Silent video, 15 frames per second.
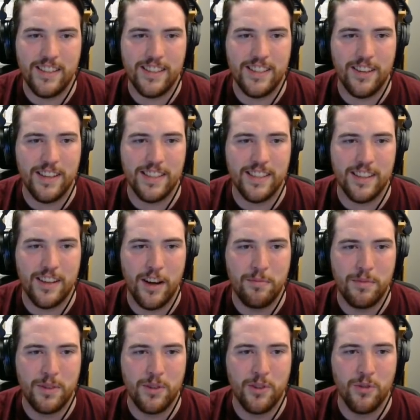It still hasn't
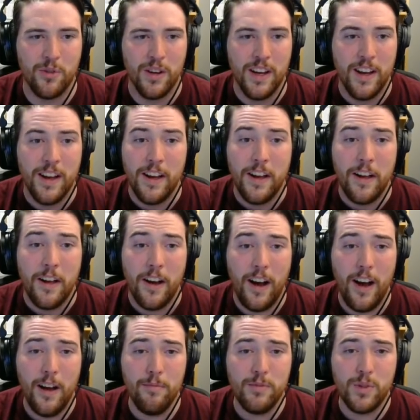come through.
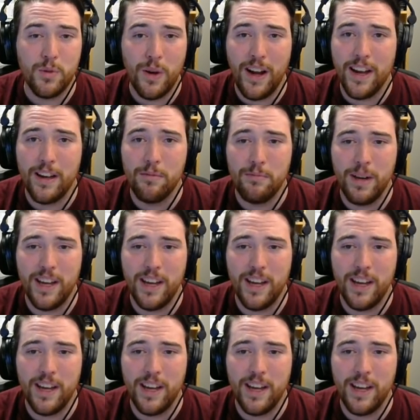I'm trying,